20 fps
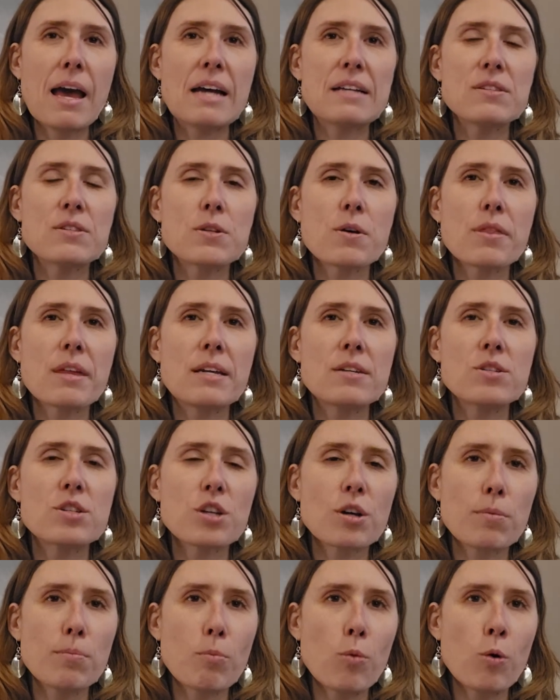And so then
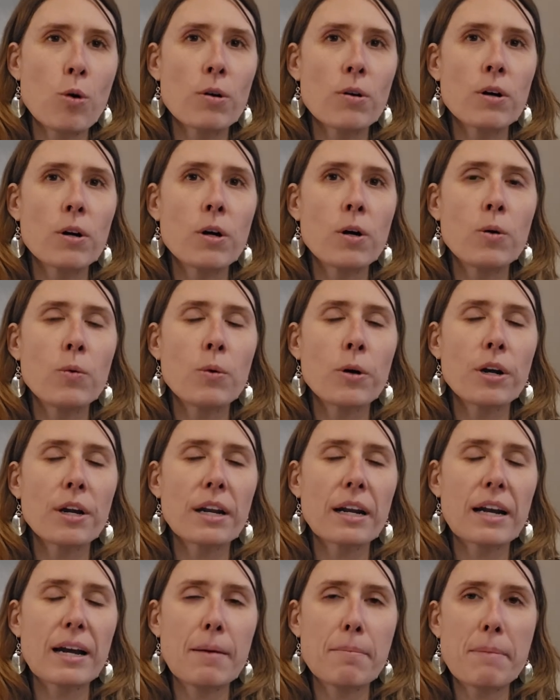tomorrow we're going
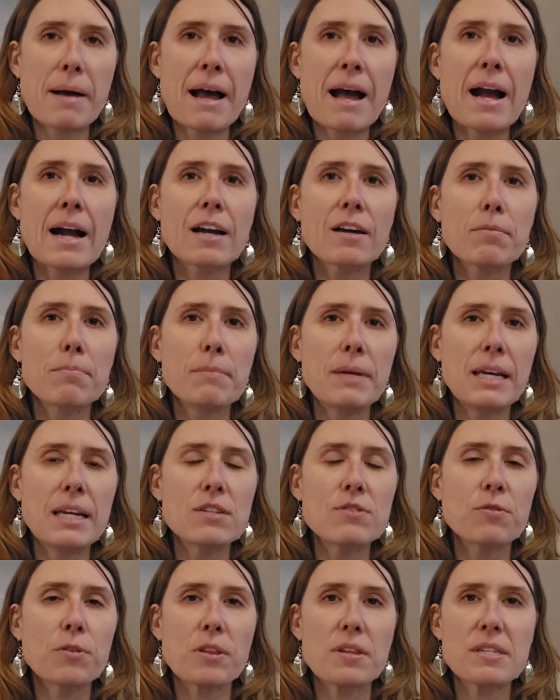to come back,
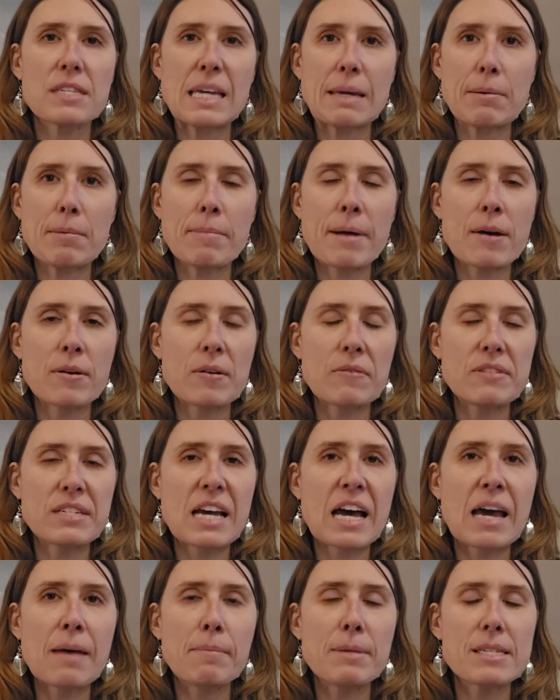meet for the same amount of
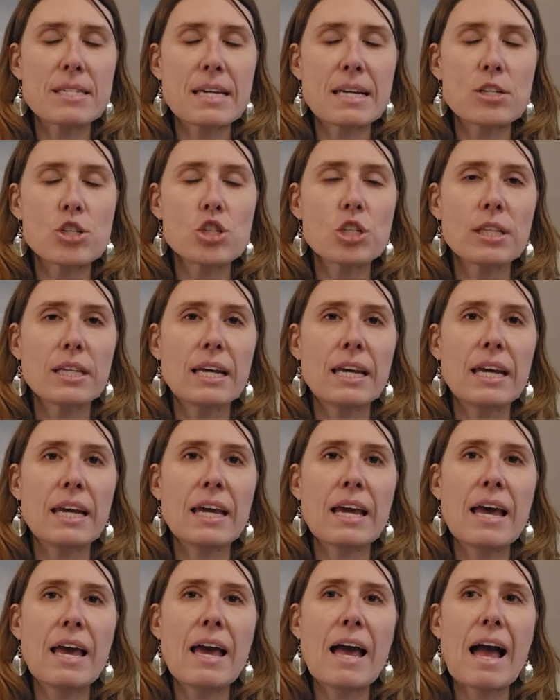time,
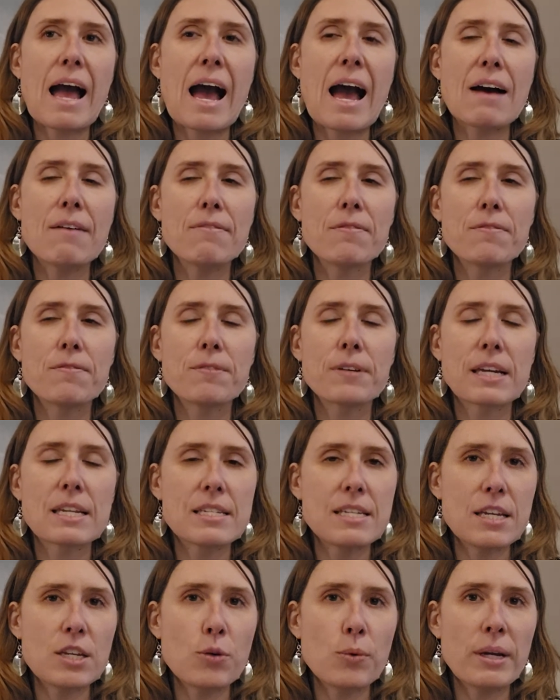essentially have
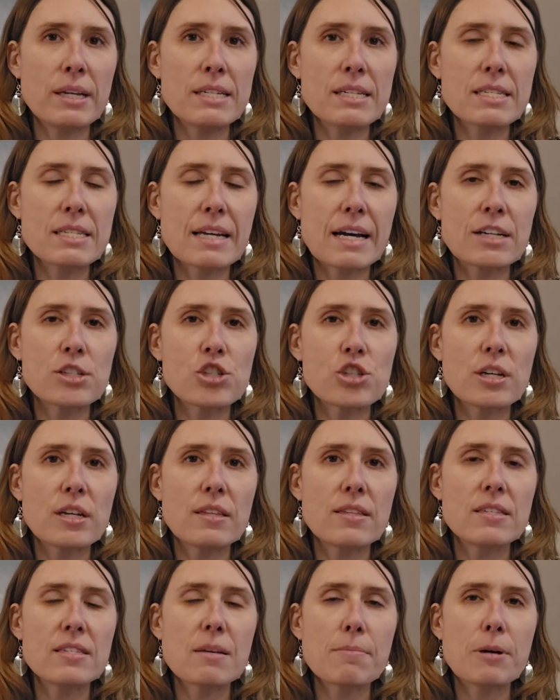continuing
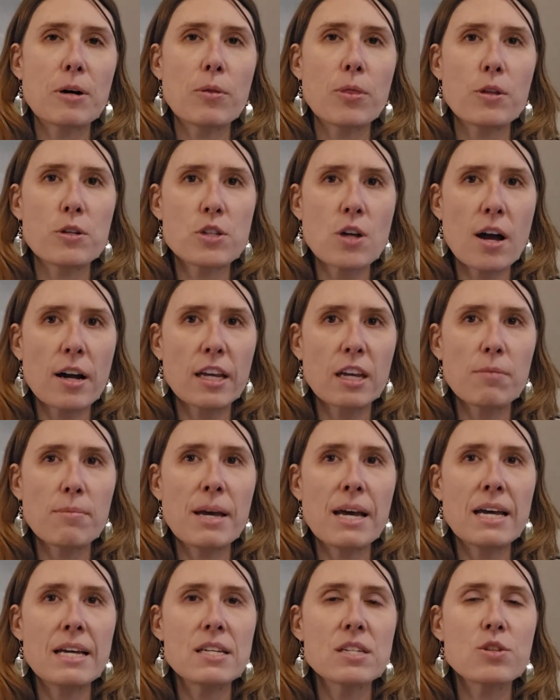discussions about the
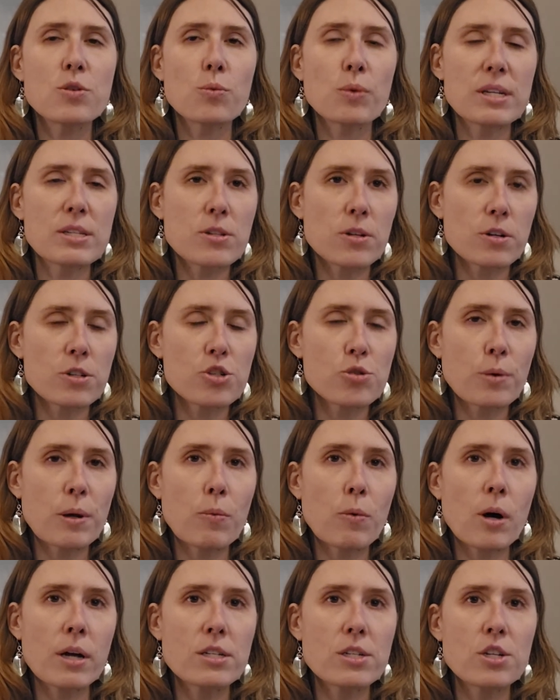document, research we
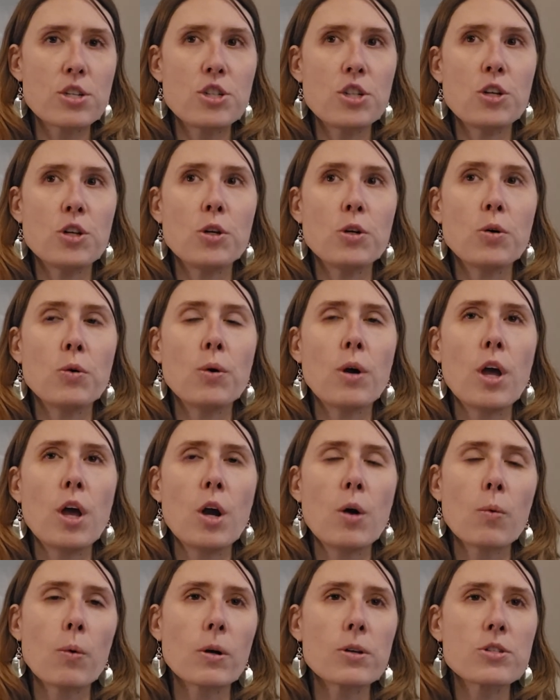want to do.
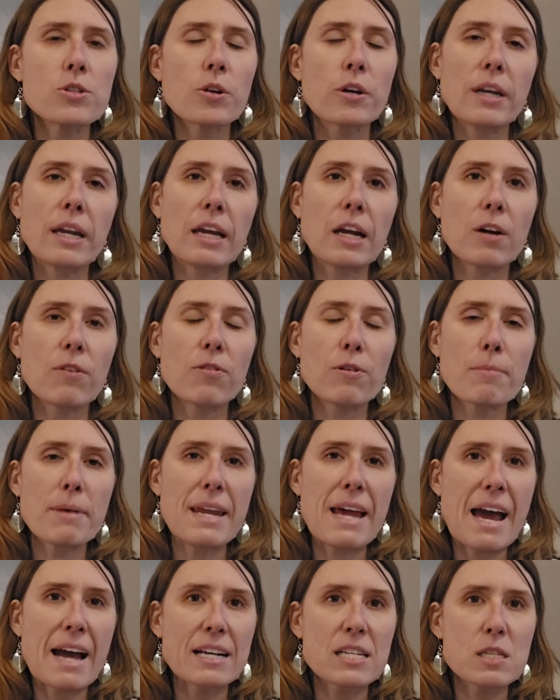We're also going to hear from
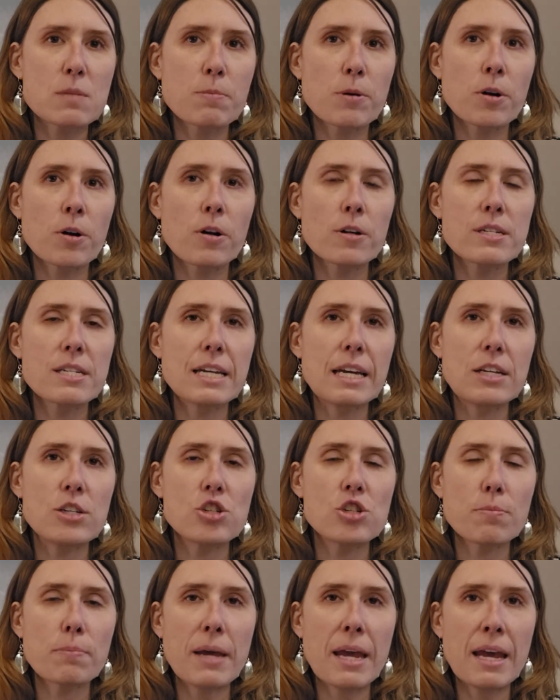an expert in
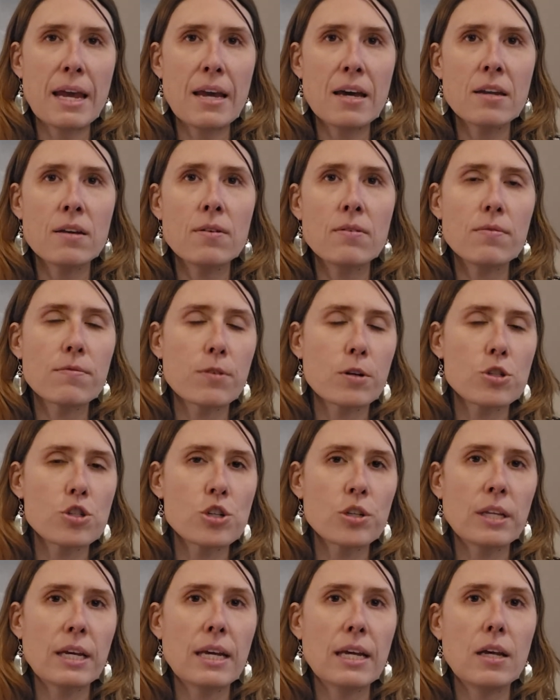Japan
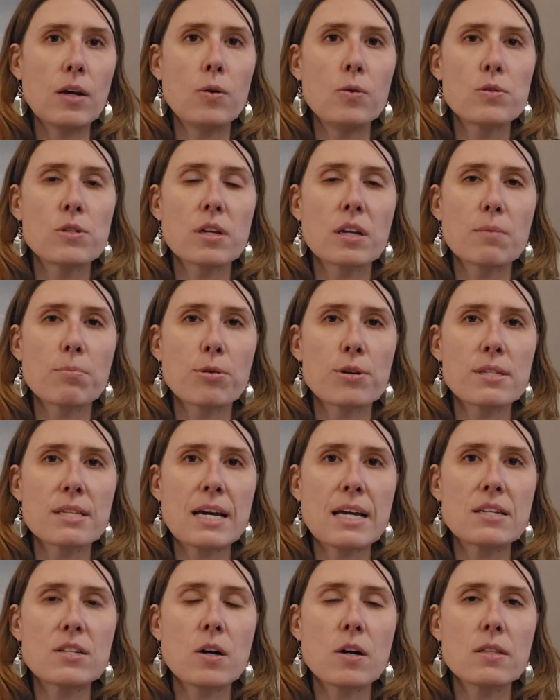virtually who's going to
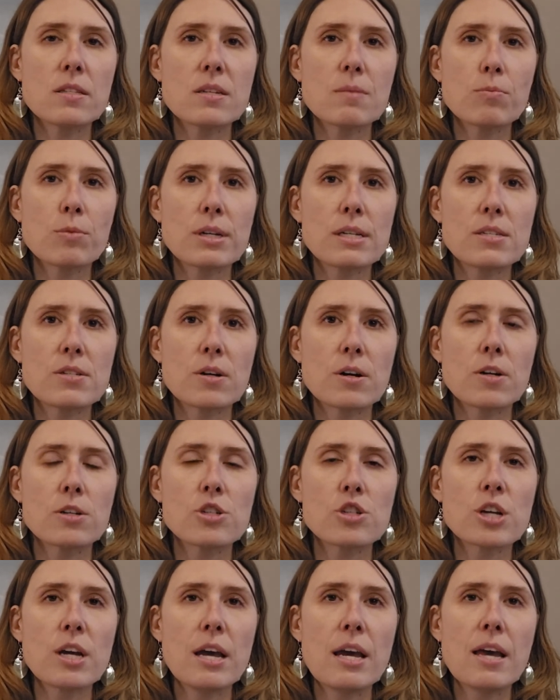present on some
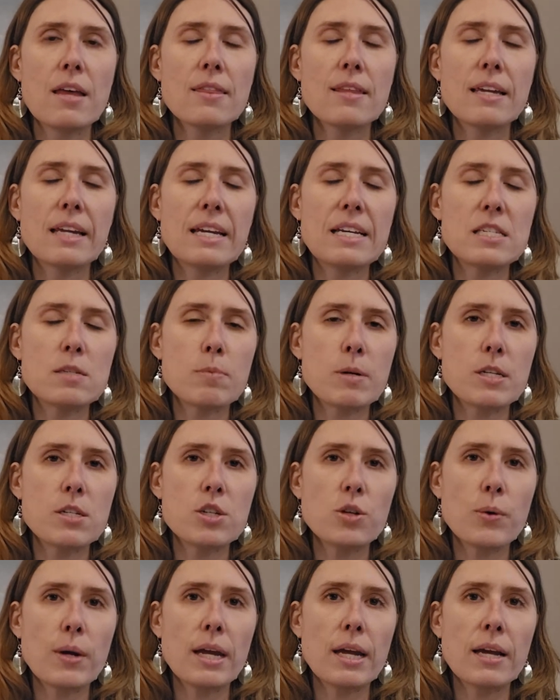research that he's been
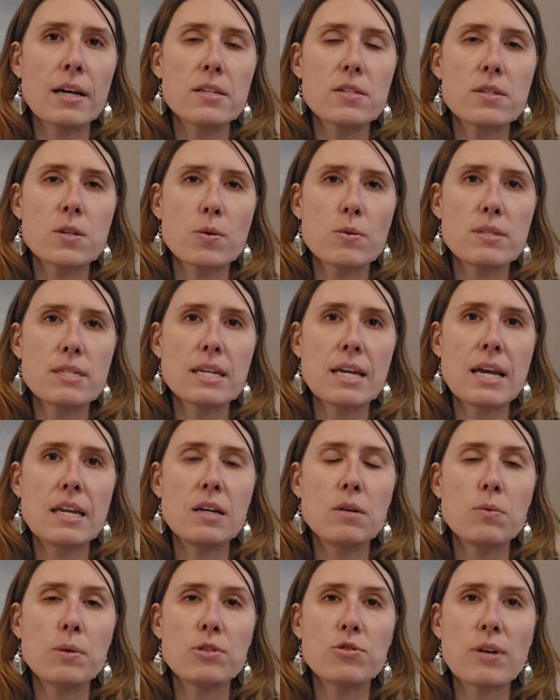doing
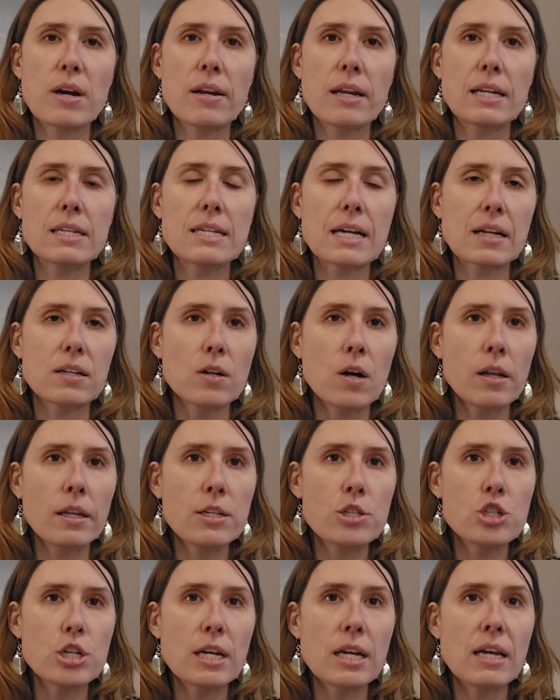associated with drowning
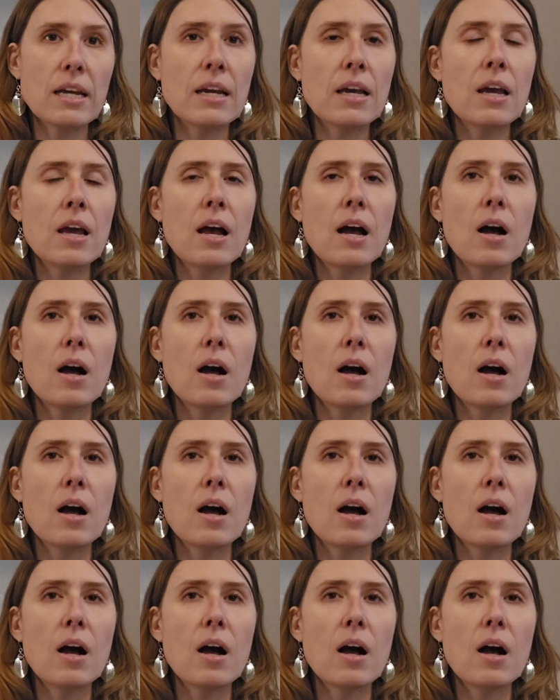technology.